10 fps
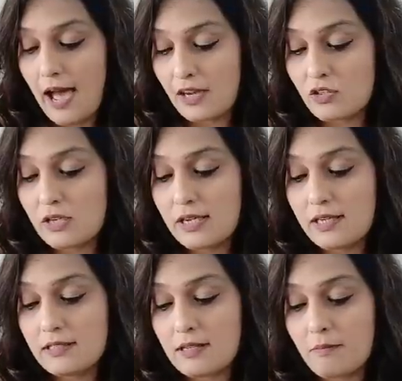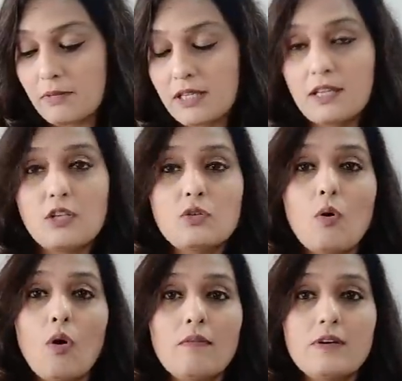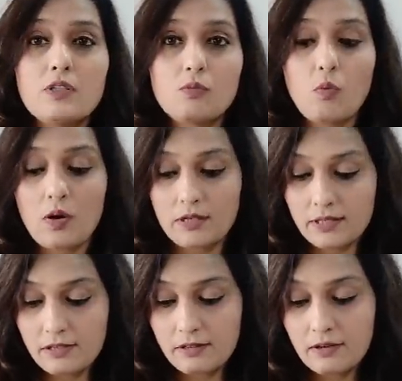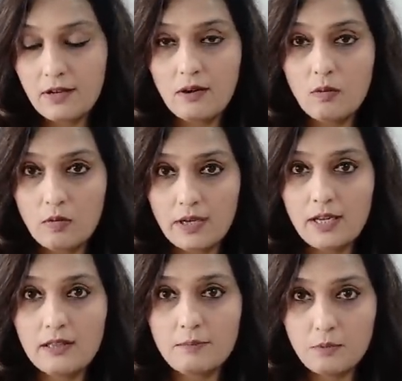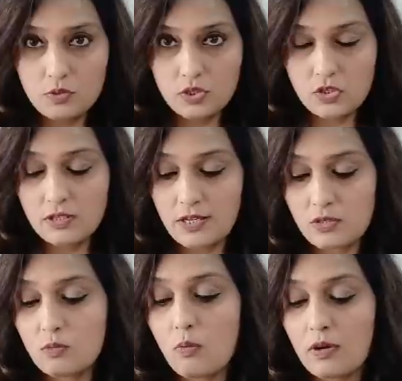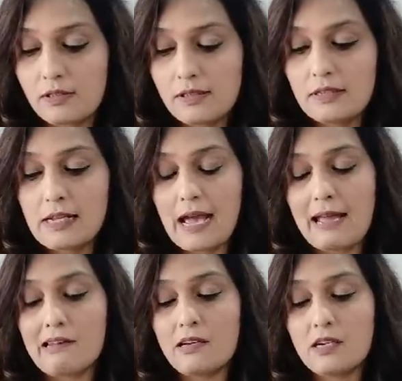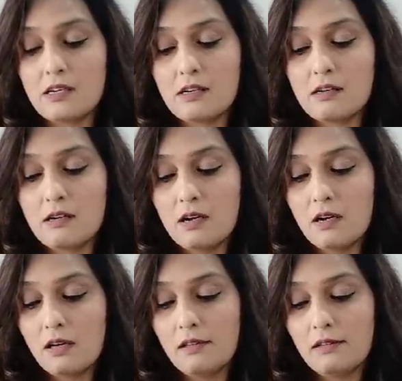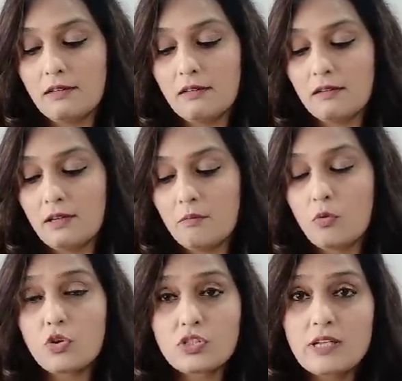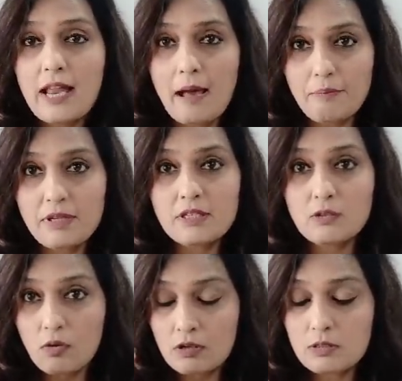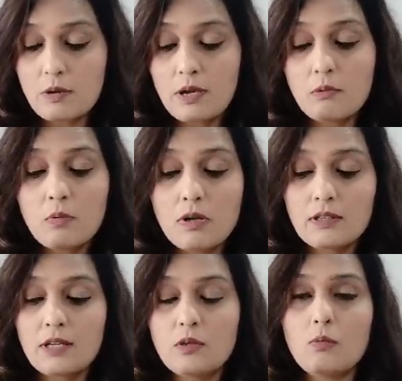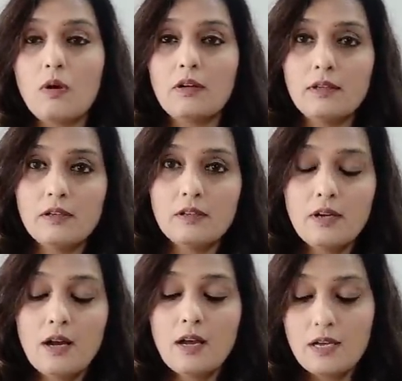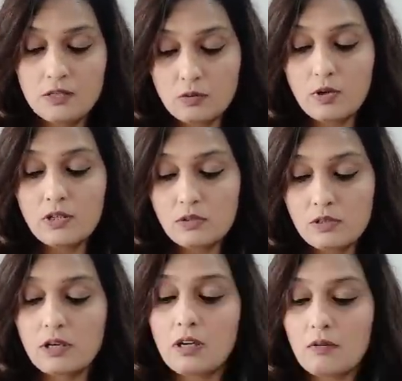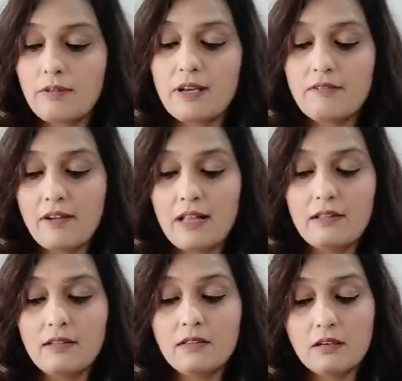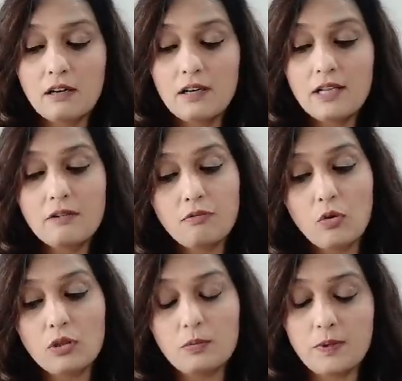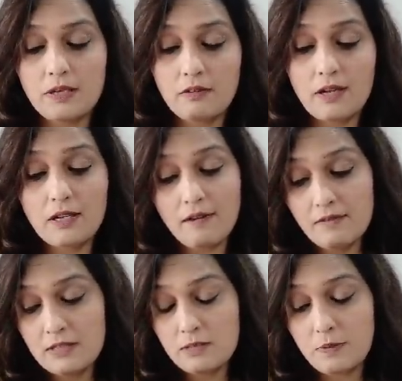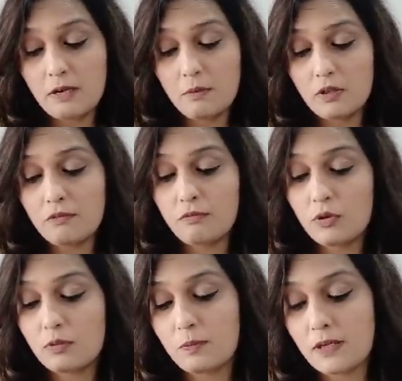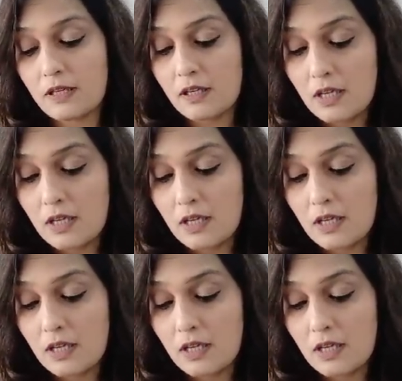actually something that you always wanted okay the position that you wanted and uh, the emotional happiness also at work that you wanted is going to turn out very well. The third and the fourth week, rather, I will speak about the fourth week.